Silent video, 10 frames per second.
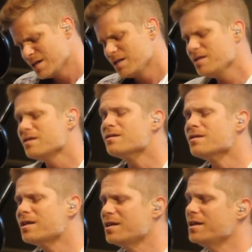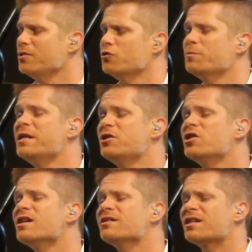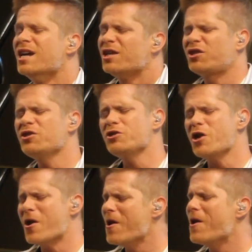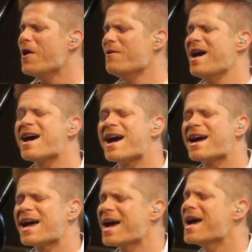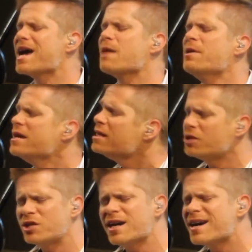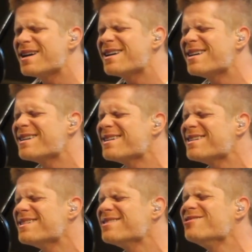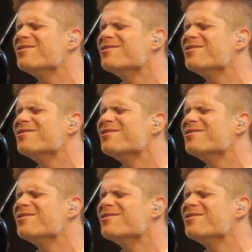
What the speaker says: It heals me just to know I am his child.